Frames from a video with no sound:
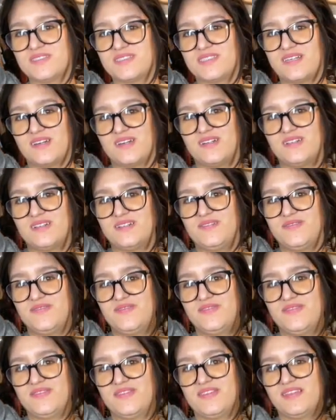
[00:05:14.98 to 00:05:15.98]
sell.
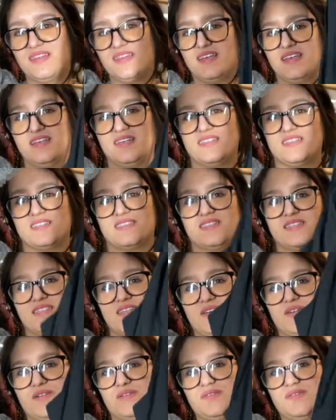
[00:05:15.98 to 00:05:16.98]
It's
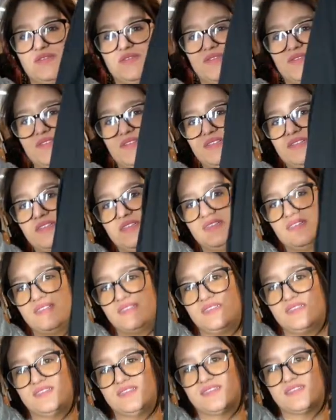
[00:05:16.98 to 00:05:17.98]
cute.
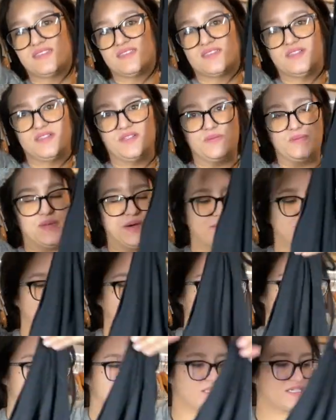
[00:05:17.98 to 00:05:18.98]
Little
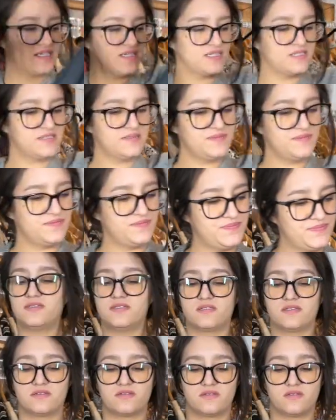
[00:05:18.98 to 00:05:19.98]
peplum style.
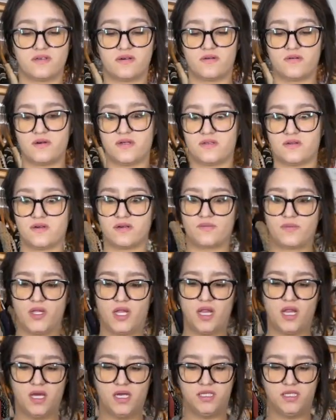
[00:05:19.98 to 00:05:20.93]
This is so adorable.